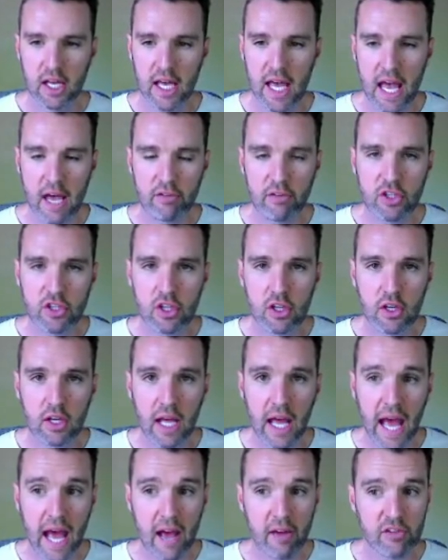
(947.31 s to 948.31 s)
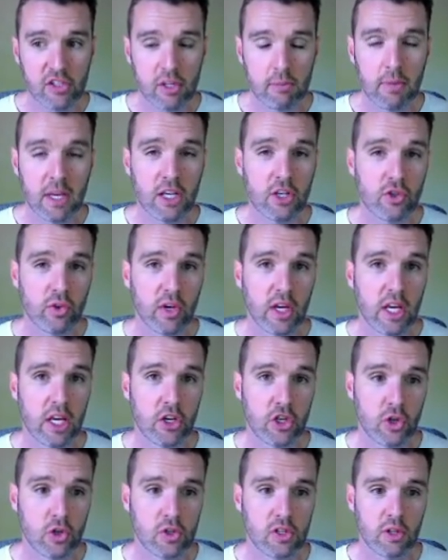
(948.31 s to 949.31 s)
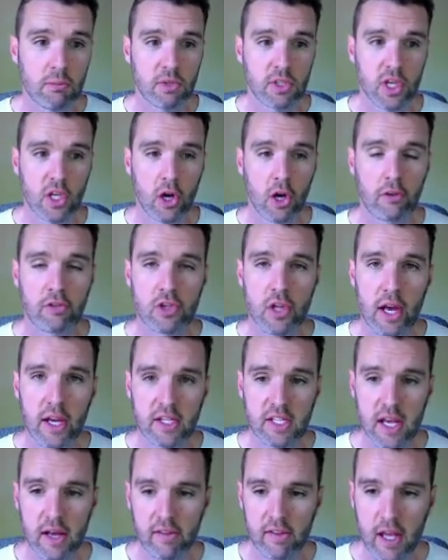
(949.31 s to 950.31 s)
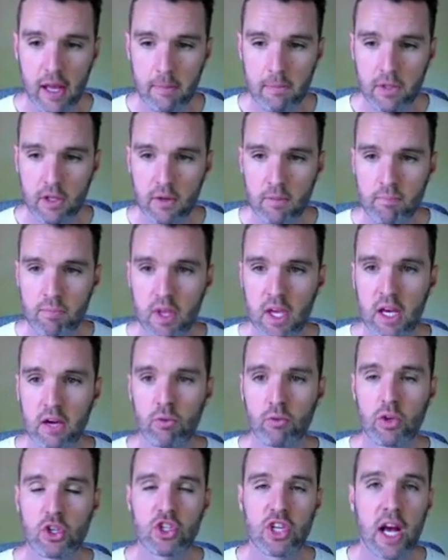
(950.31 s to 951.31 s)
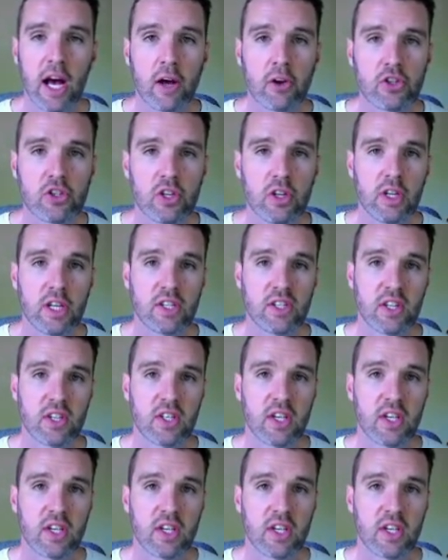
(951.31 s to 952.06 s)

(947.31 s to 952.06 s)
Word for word: Everton have some injury issues themselves, like Southampton. Richarlison is a